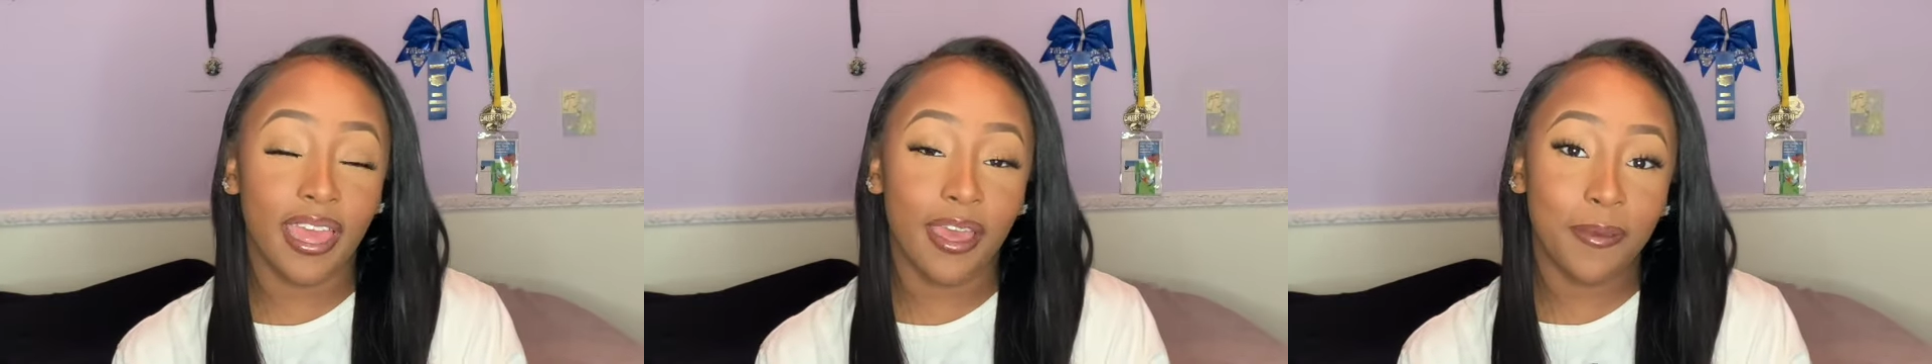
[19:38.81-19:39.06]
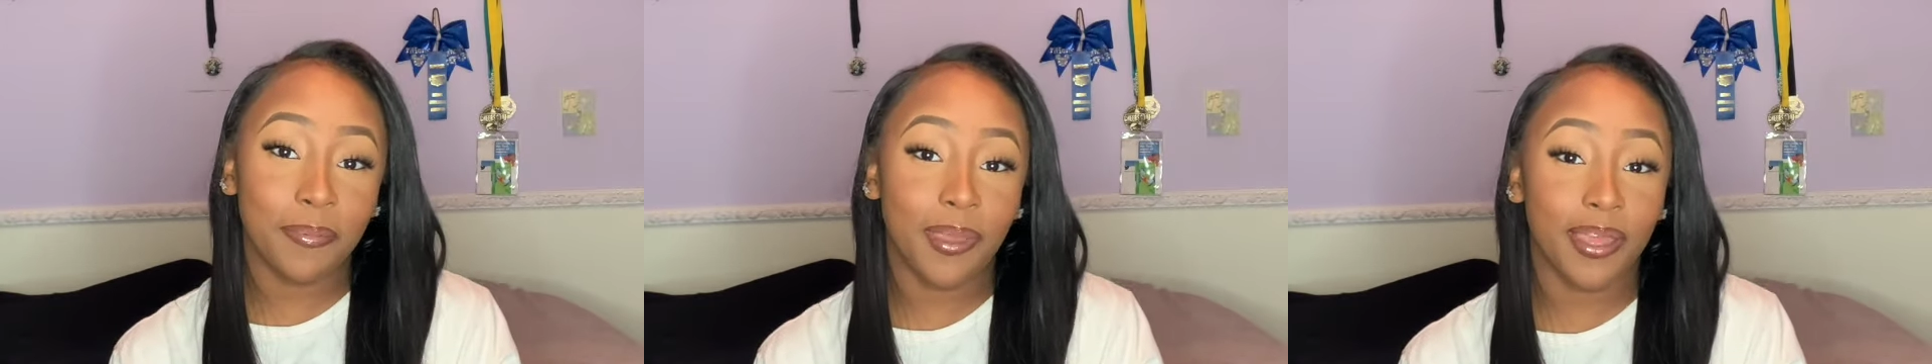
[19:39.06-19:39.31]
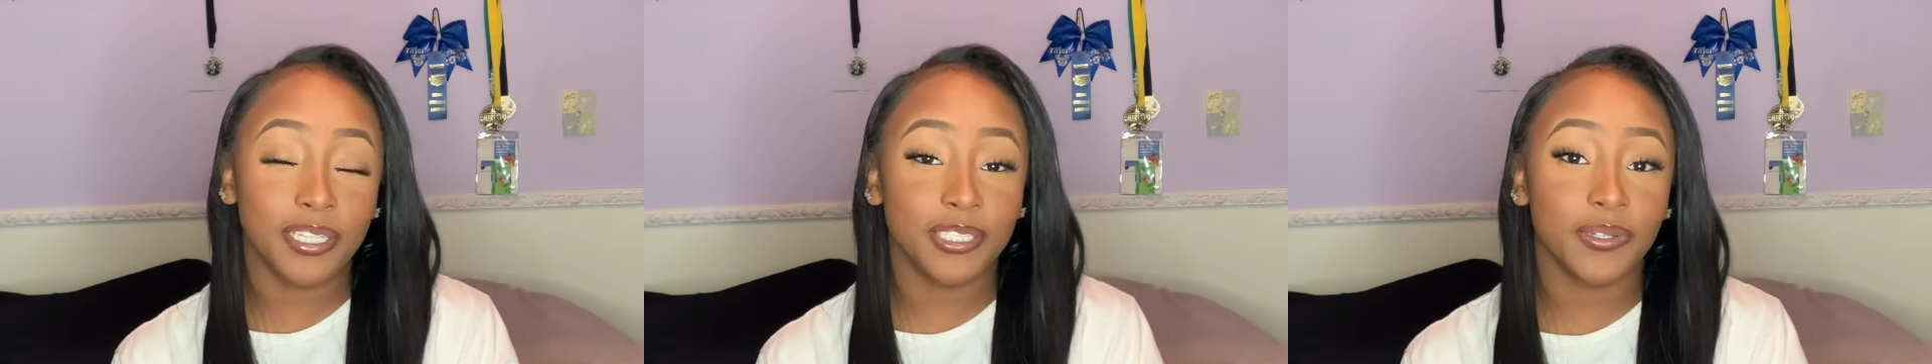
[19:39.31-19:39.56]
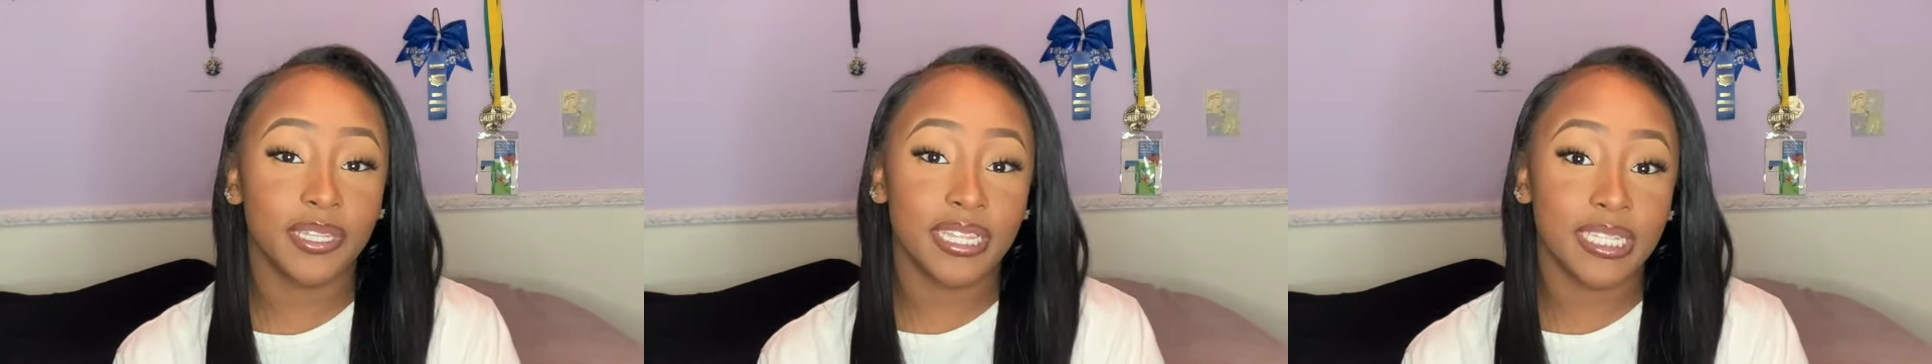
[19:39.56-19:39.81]
I hope y'all
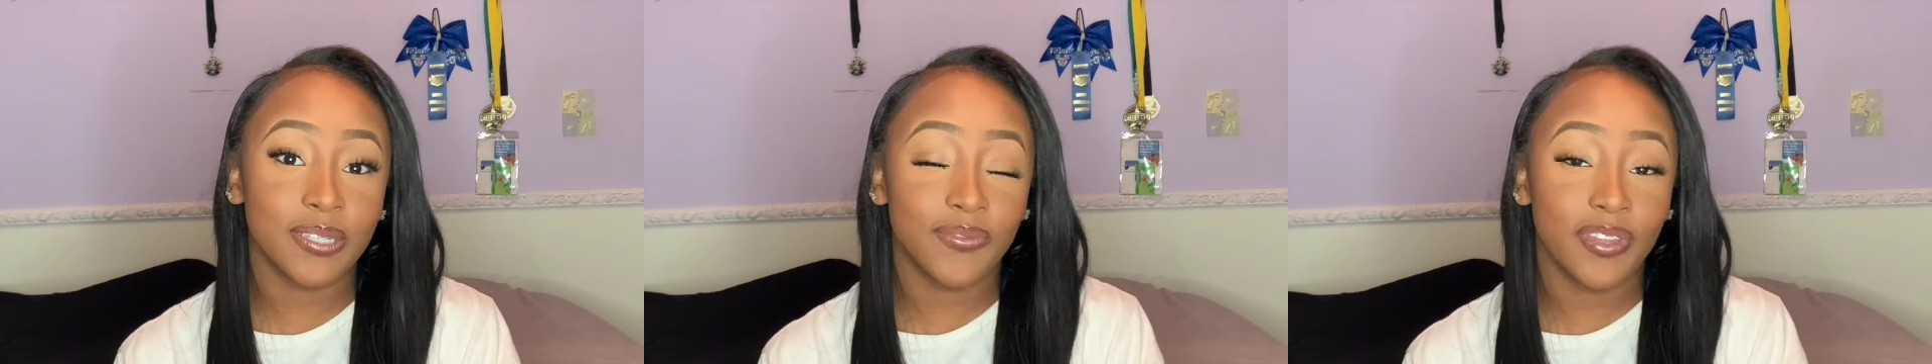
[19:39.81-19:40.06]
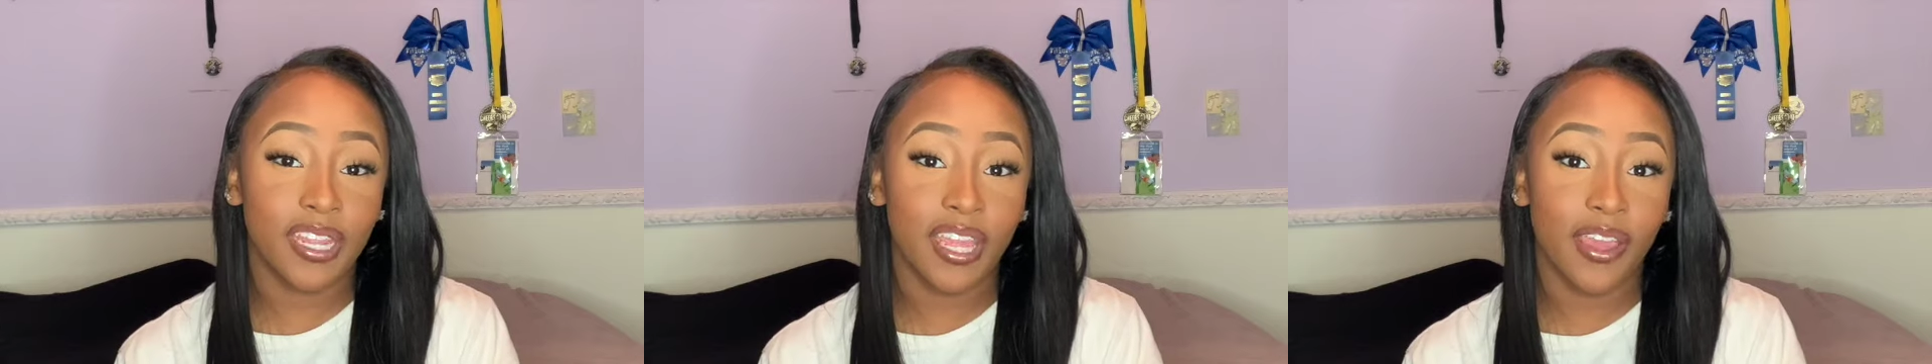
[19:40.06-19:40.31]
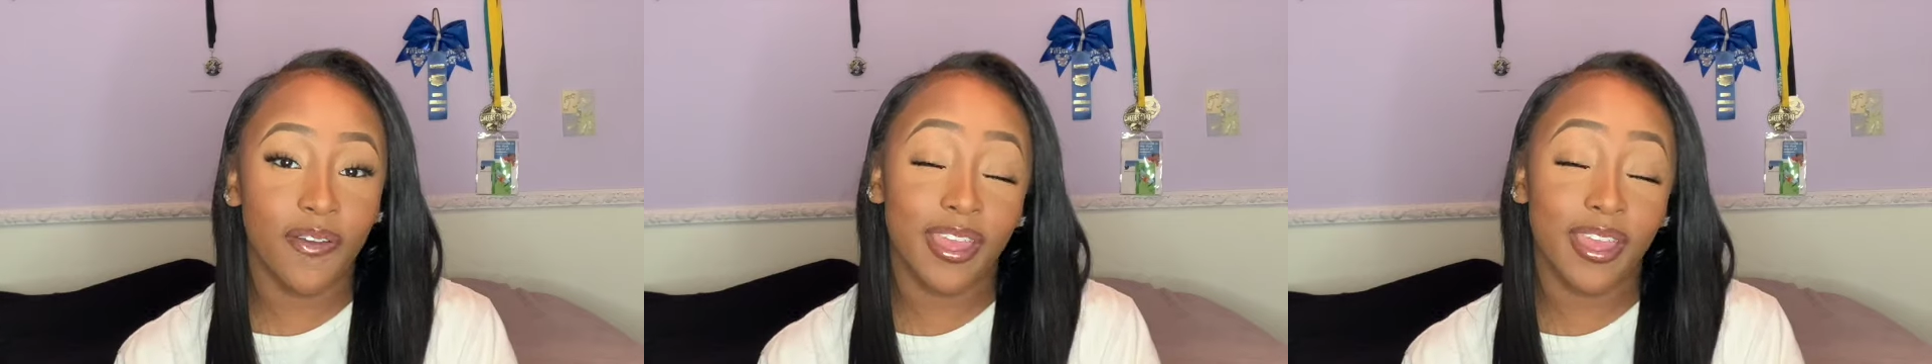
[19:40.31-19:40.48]
enjoyed this video,